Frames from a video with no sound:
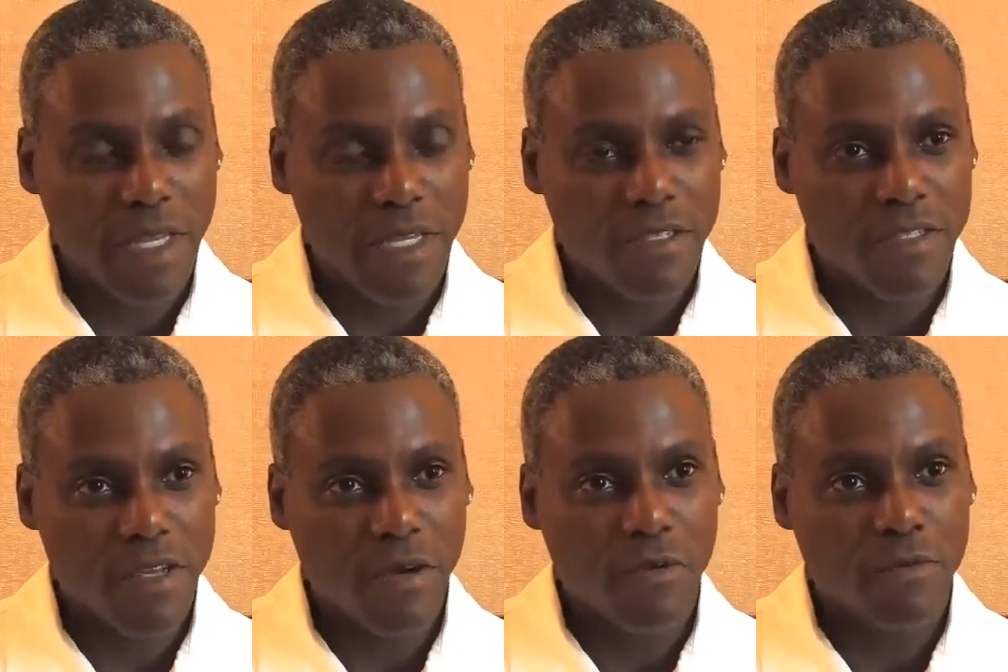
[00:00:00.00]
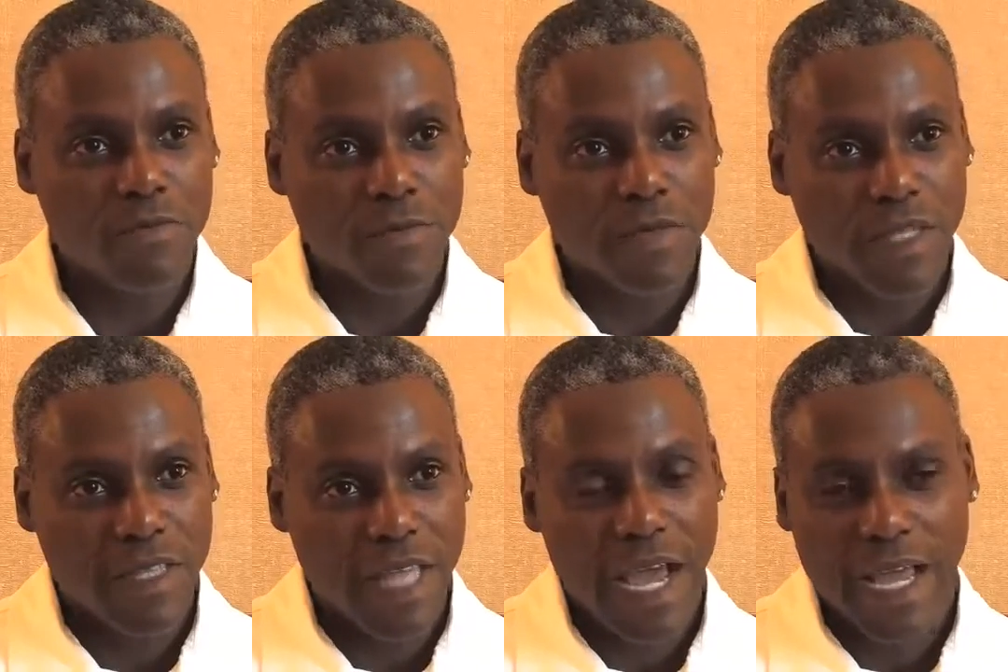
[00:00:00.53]
So
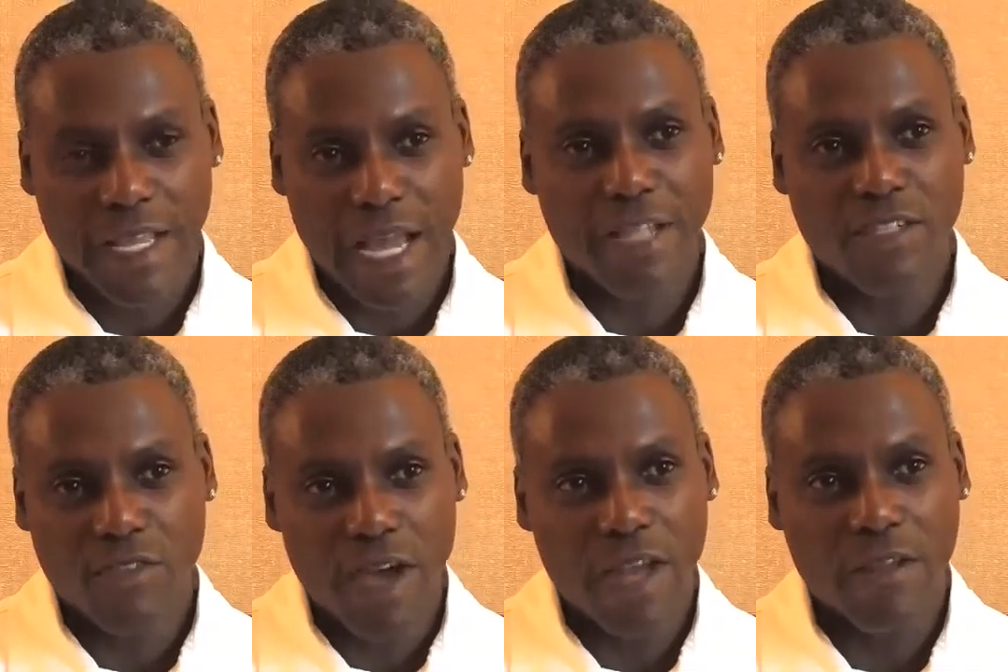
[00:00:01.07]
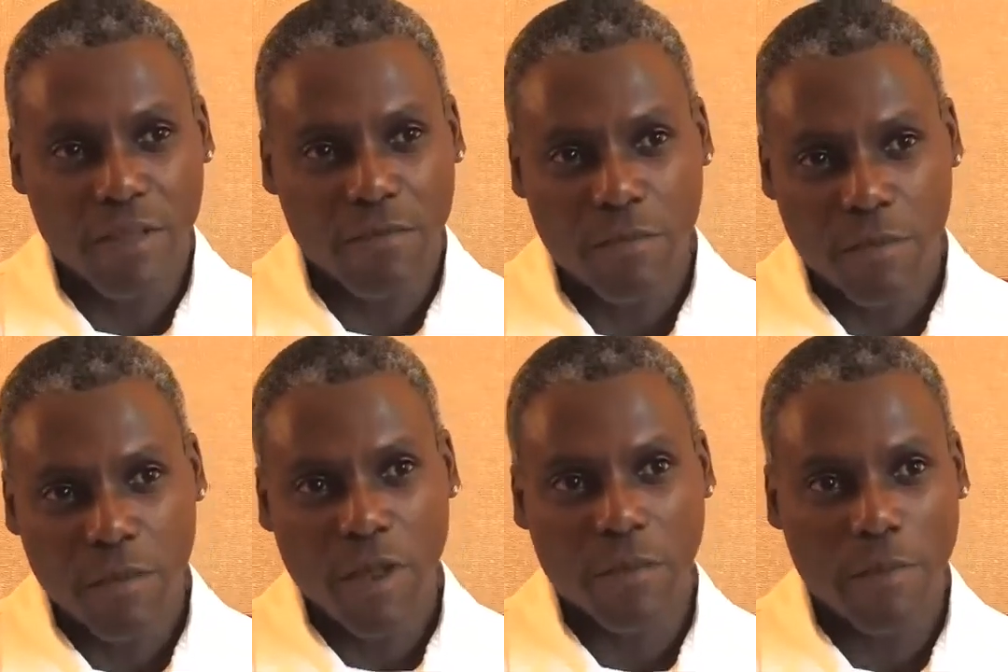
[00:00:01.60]
I try to
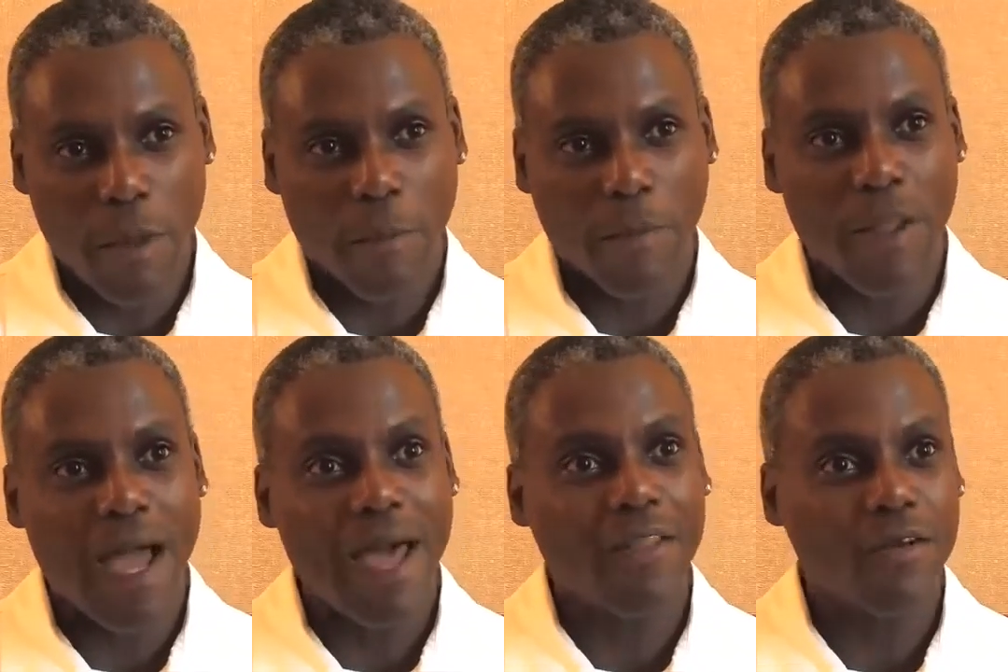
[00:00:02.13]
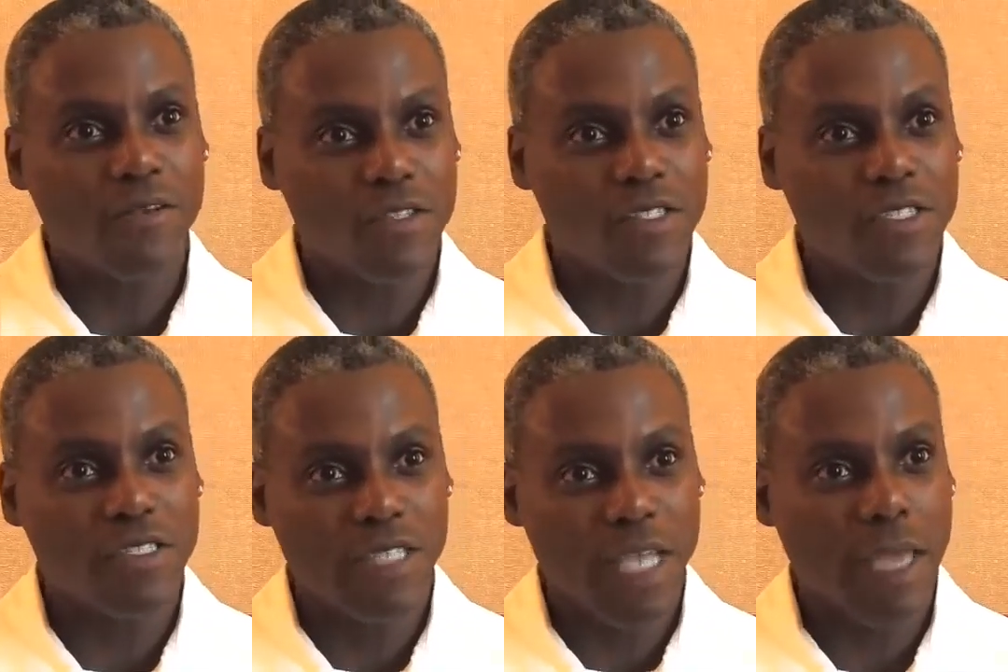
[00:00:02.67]
apply those
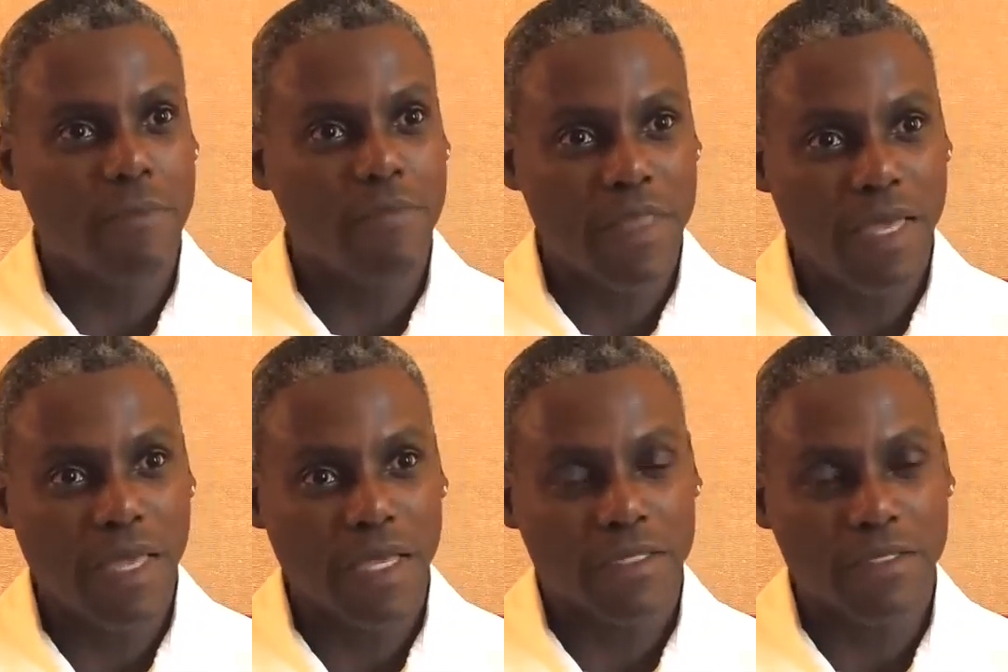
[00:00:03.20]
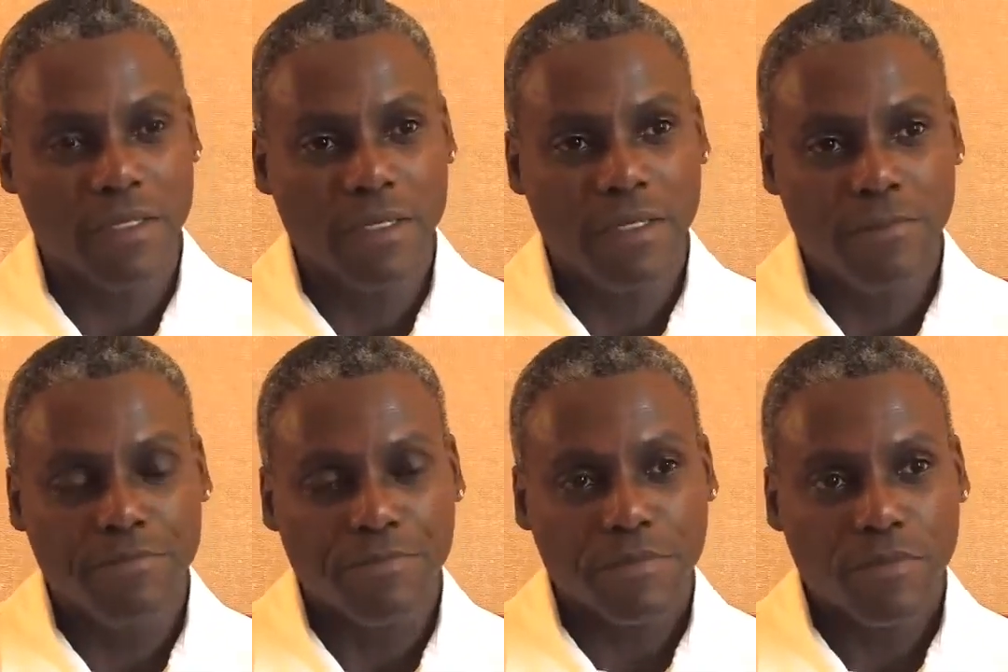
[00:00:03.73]
same things.
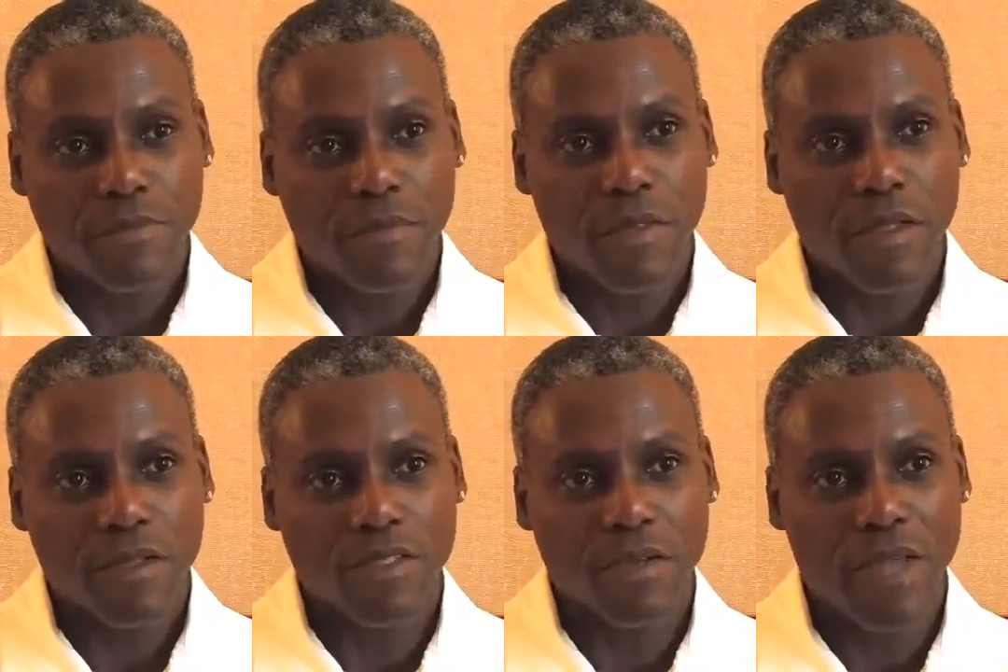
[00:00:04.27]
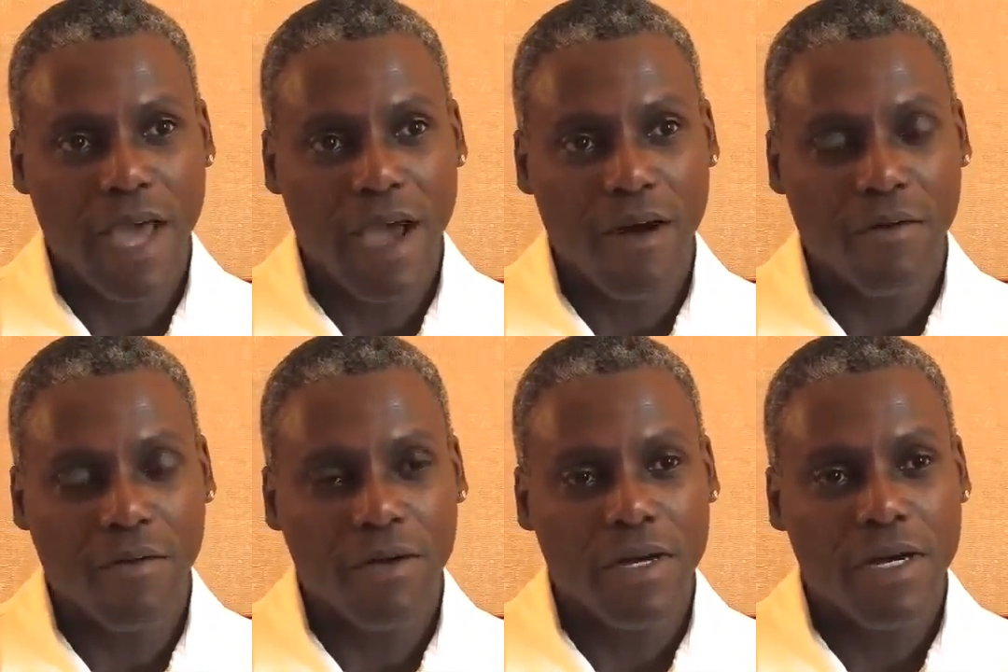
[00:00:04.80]
So
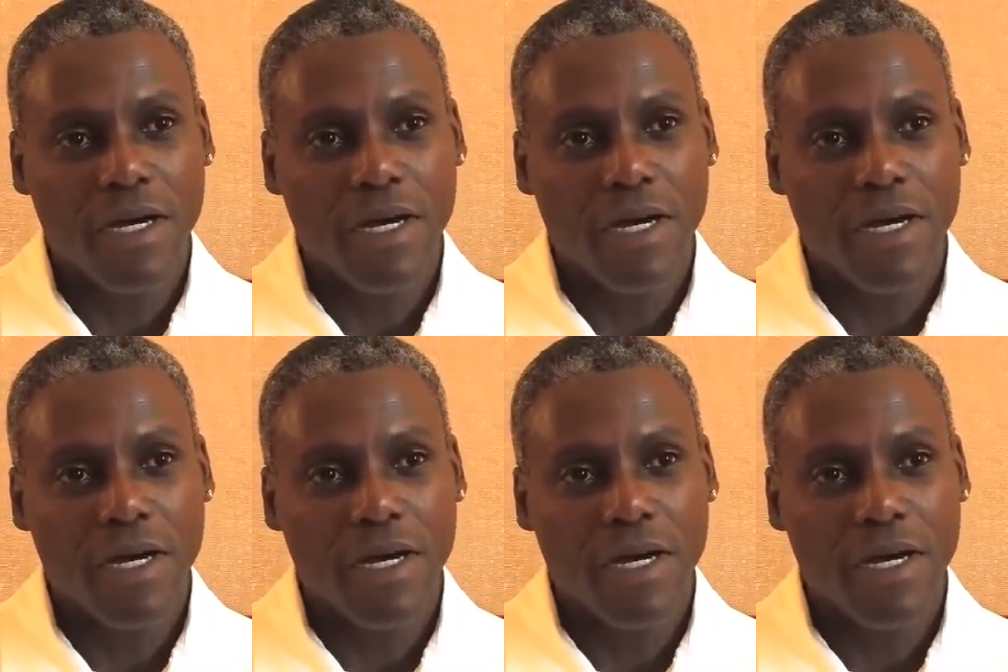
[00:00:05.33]
now,